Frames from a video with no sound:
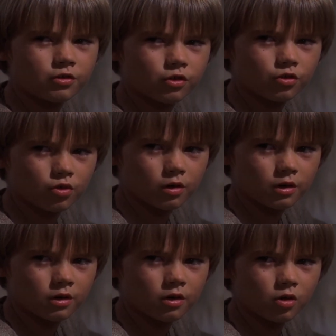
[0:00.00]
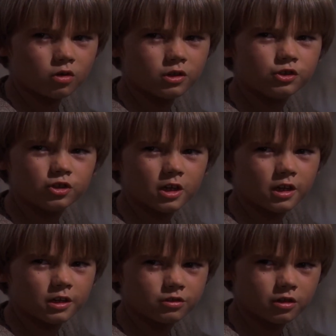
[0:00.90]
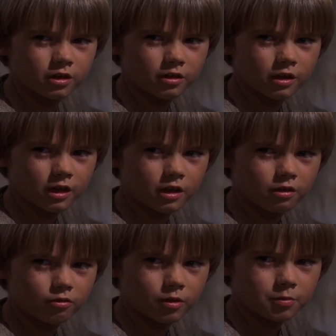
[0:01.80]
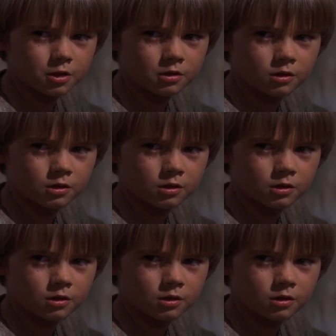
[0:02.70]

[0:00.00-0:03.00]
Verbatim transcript: sword. Only Jedi's carry that kind of weapon.